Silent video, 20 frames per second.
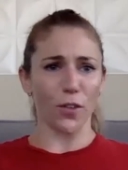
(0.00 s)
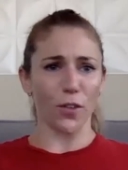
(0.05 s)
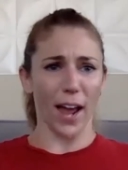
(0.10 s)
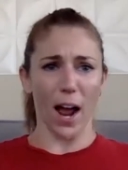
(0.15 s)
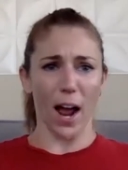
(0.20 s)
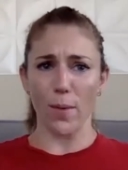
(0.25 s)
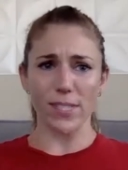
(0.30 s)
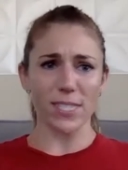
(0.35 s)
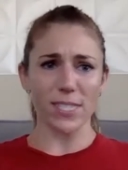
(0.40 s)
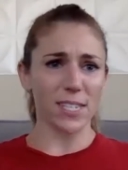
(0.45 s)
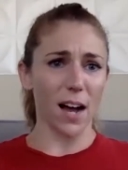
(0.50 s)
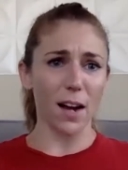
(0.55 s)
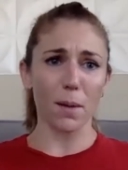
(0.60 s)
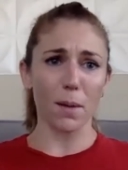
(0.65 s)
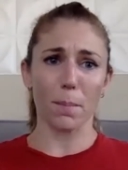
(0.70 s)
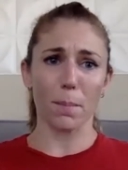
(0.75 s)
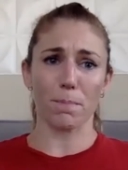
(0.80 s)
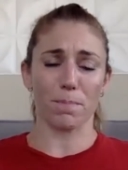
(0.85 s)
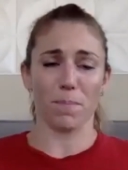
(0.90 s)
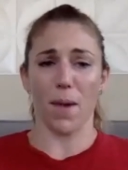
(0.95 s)
now.
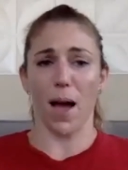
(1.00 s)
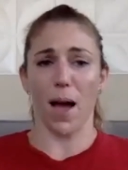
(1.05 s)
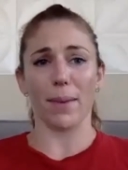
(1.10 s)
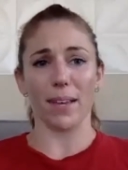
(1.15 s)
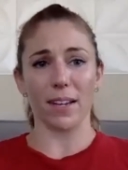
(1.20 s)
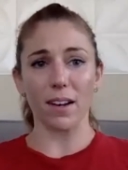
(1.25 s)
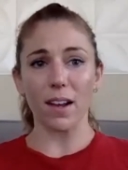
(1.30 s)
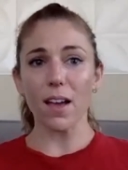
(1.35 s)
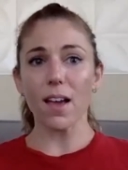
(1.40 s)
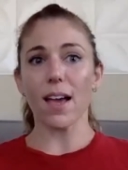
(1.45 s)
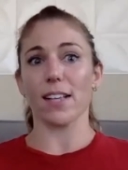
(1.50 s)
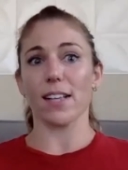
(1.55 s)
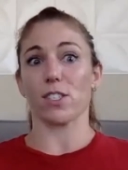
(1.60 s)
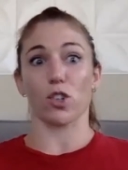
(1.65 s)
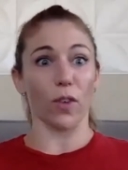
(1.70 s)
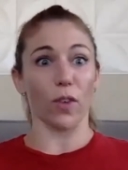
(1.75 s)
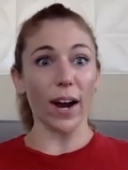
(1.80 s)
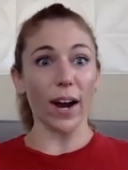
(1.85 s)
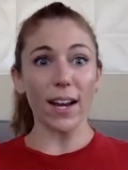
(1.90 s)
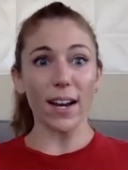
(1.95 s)
It's
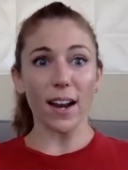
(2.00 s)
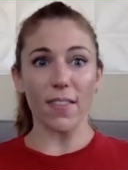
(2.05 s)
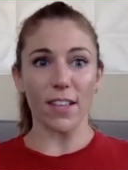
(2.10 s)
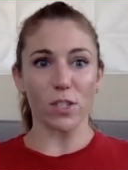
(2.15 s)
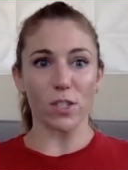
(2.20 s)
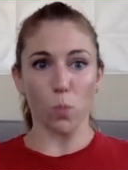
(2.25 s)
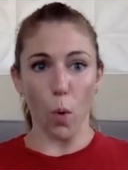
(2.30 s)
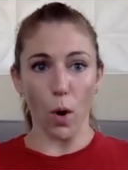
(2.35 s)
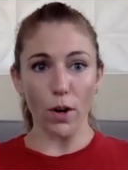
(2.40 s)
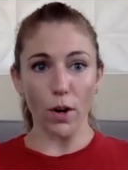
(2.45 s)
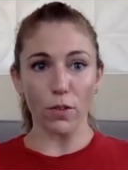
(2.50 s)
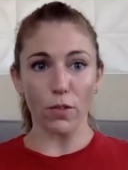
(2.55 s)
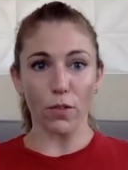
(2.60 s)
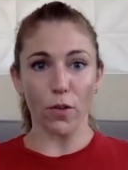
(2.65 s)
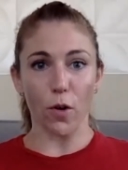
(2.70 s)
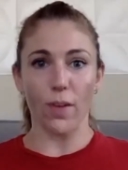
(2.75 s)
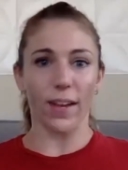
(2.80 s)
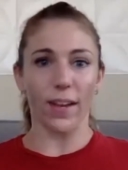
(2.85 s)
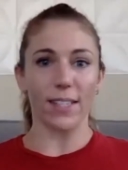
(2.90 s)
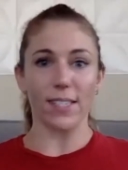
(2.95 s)
great and it's
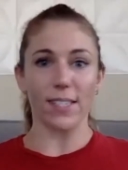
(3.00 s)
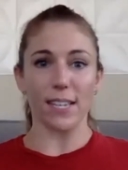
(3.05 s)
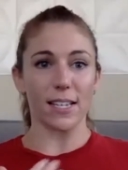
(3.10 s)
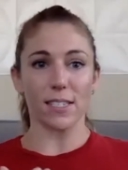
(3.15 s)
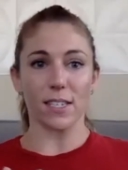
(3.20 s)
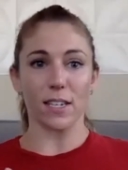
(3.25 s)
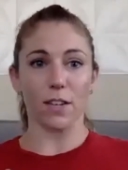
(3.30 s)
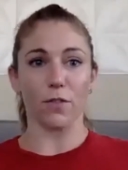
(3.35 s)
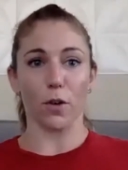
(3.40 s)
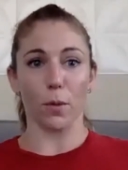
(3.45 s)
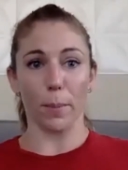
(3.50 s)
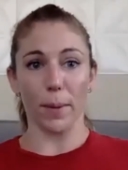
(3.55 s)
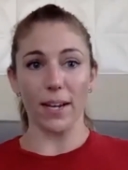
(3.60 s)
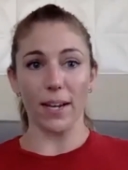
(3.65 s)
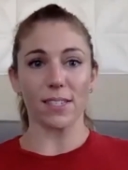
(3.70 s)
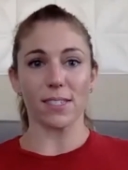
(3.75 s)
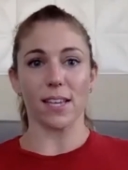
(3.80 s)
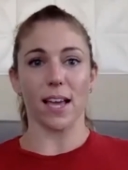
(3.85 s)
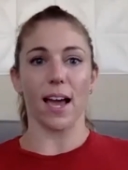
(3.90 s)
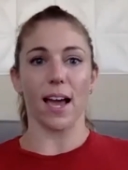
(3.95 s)
wonderful, and it's easy for me to
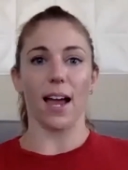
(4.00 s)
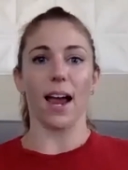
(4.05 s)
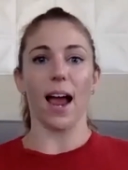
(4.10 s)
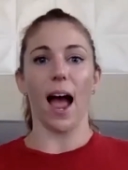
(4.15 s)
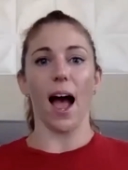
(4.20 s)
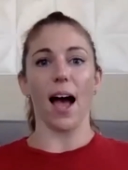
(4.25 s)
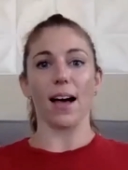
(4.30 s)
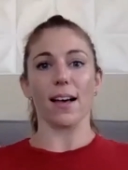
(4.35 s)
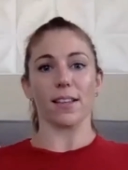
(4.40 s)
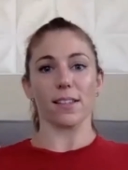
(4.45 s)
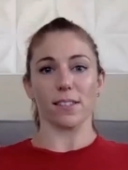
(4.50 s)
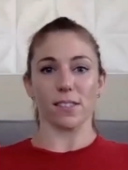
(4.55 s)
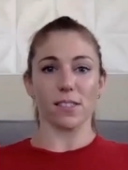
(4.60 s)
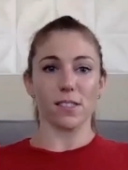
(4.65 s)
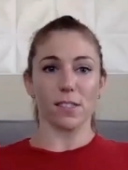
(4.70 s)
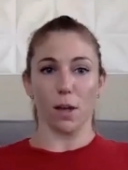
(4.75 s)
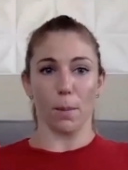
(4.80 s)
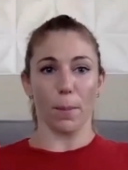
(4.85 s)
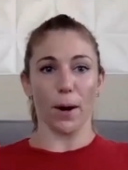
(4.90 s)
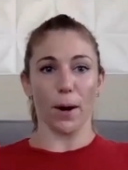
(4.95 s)
say as
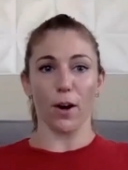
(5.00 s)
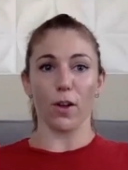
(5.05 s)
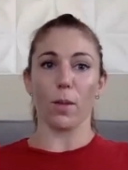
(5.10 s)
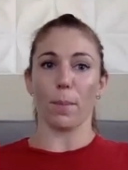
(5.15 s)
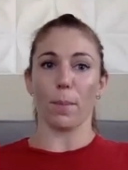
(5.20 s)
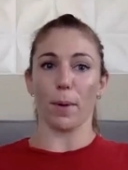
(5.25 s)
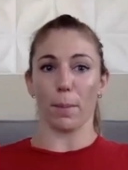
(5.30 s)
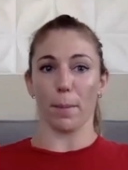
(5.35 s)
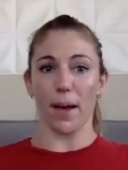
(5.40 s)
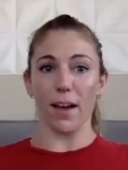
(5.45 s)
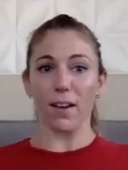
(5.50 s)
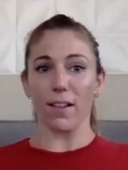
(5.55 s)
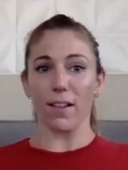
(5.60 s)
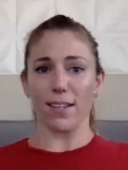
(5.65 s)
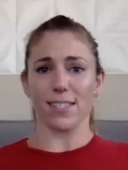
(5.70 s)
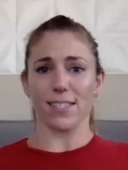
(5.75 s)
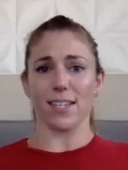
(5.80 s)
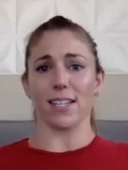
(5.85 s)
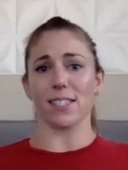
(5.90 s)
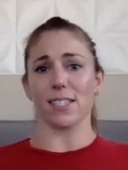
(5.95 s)
a Paralympic
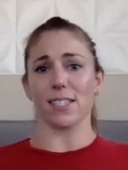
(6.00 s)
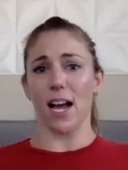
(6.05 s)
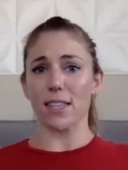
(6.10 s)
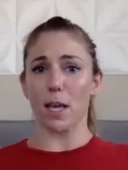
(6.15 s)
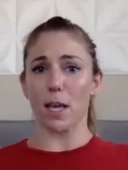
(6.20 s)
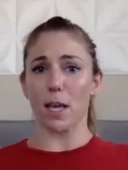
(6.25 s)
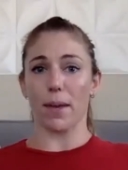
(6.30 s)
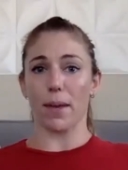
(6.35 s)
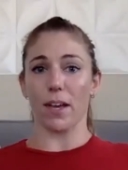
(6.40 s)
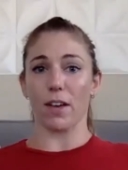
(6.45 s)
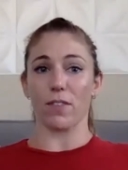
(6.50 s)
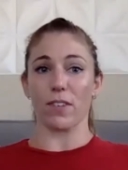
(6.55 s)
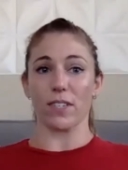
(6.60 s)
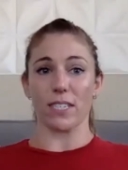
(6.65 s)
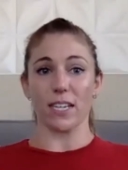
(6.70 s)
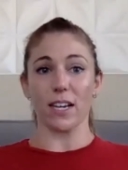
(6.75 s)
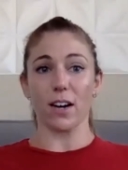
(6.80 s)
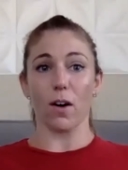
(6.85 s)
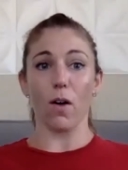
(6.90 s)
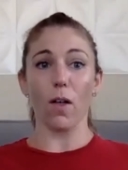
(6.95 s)
medalist that it's not that big of a
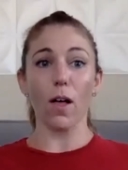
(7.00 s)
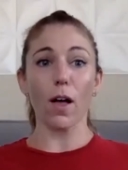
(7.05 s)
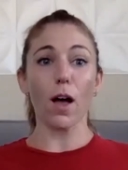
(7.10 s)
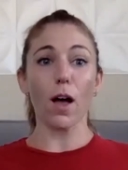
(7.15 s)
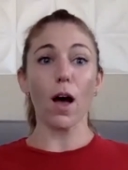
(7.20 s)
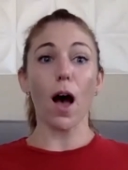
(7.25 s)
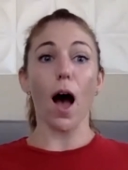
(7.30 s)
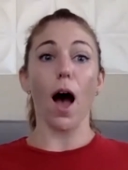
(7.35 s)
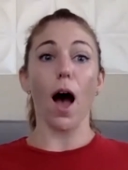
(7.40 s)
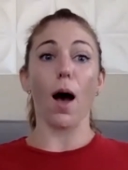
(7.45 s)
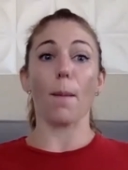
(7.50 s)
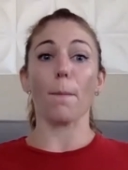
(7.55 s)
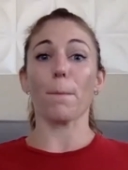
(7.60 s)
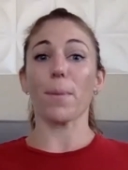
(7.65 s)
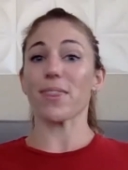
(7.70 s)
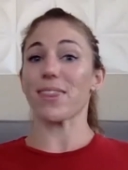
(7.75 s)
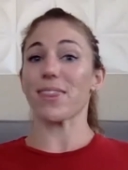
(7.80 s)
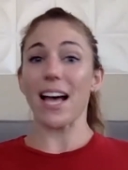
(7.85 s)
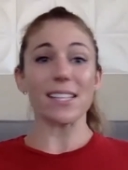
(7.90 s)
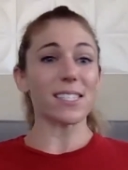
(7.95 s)
deal.
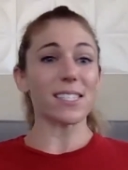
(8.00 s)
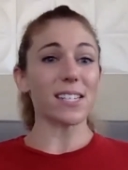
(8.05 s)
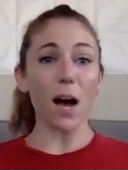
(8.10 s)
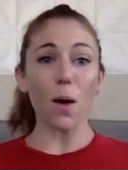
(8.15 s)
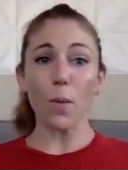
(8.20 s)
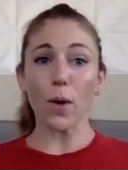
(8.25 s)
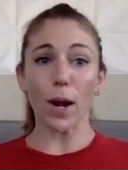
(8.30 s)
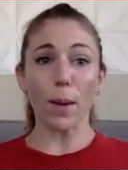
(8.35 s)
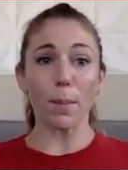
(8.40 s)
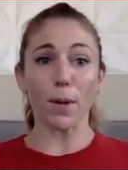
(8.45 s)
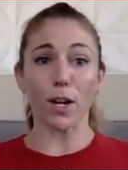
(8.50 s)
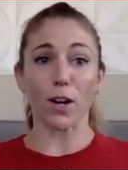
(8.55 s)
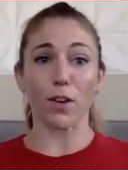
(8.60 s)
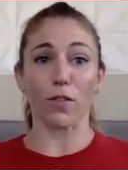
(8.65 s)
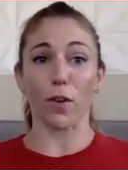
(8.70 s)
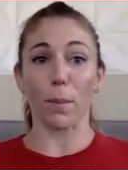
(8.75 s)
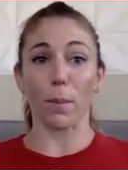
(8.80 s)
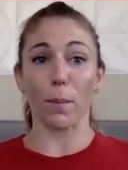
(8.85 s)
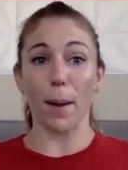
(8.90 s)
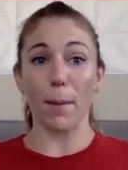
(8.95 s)
But that's not what I'm going to
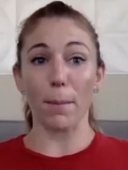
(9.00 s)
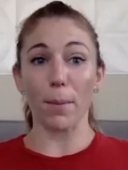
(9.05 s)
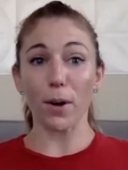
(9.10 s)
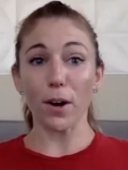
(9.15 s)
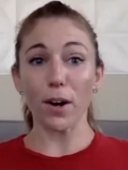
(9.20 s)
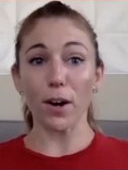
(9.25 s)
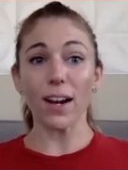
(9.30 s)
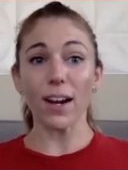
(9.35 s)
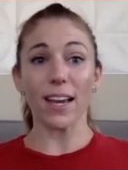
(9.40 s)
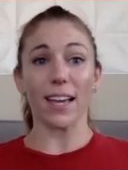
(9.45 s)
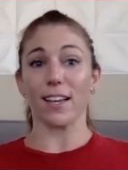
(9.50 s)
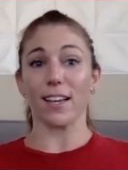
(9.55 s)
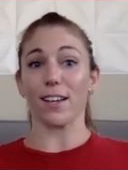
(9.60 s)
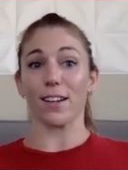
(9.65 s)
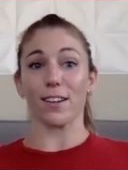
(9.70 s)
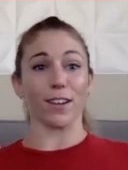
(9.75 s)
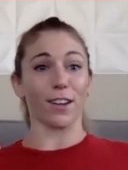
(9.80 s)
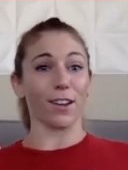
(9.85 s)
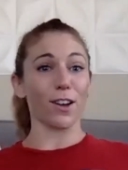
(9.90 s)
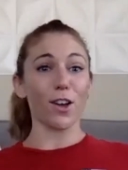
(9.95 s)
remember
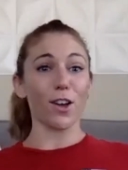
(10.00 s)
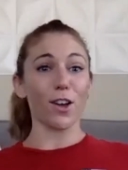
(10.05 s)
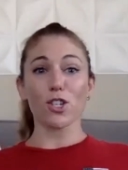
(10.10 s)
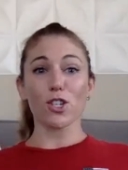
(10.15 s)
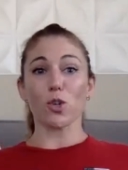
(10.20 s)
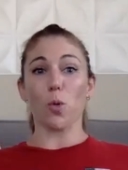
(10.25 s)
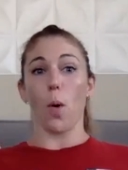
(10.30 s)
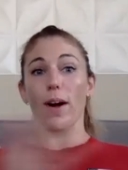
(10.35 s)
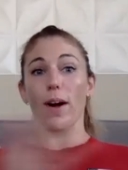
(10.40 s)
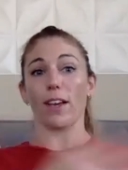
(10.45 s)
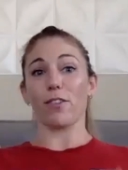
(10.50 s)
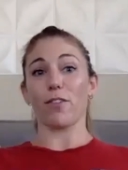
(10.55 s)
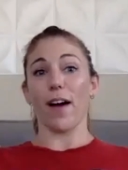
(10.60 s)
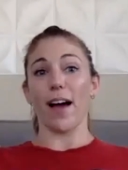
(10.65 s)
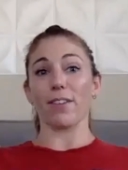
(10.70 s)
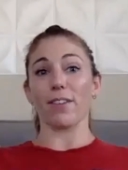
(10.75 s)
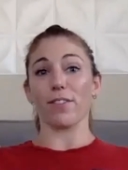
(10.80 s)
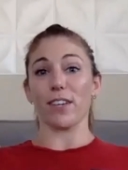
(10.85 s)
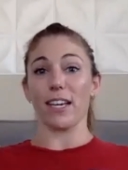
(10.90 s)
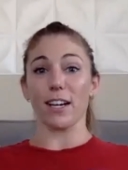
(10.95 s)
in
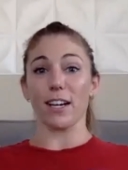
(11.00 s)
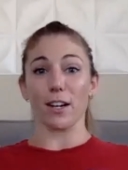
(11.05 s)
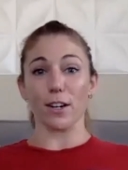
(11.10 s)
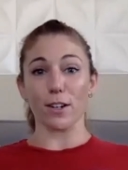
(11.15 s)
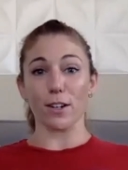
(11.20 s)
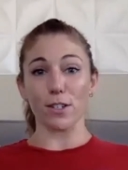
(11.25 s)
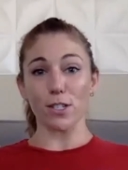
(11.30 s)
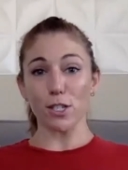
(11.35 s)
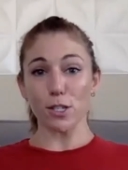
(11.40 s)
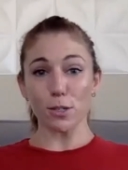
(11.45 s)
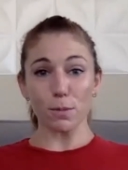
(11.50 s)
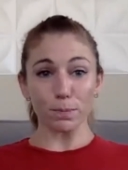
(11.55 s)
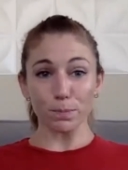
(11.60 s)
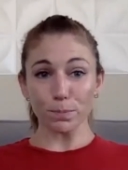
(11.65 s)
25 years.